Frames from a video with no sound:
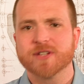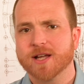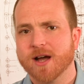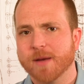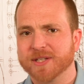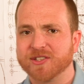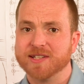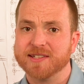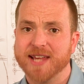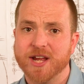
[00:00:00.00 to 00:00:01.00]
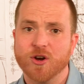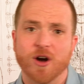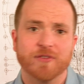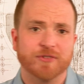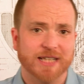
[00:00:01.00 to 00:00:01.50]
in comics can take
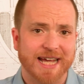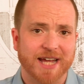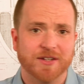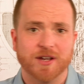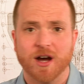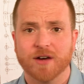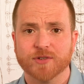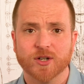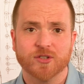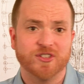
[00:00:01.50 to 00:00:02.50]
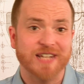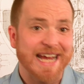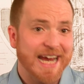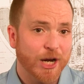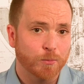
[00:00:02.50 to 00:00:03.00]
off, land, hover,
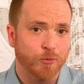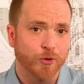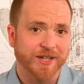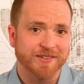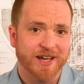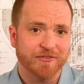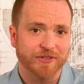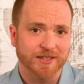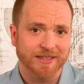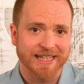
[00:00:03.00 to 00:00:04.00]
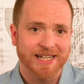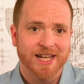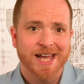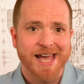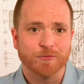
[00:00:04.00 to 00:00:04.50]
stay airborne indefinitely,
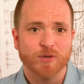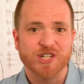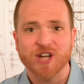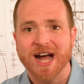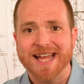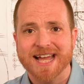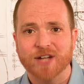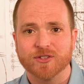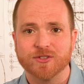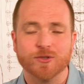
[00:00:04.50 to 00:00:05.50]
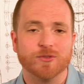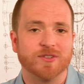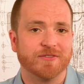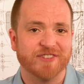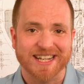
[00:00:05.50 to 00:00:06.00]
and reach high altitudes
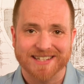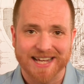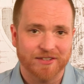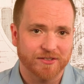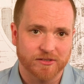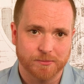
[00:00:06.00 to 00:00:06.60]
and fantastic